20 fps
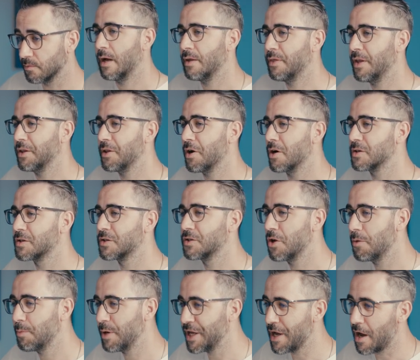I think there are
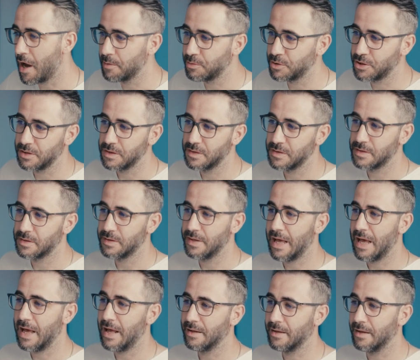so many options
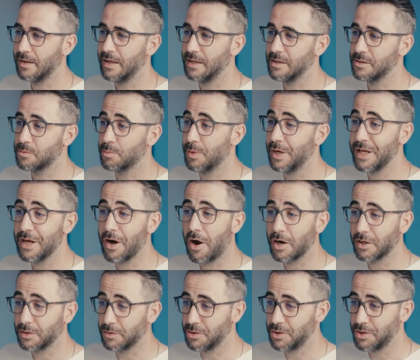that it's really
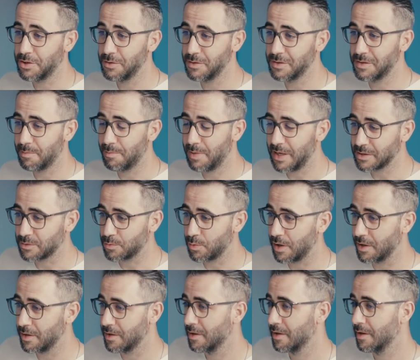hard to choose the best
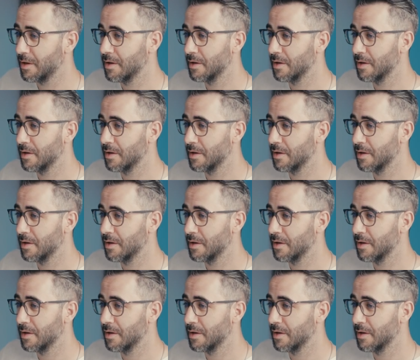one,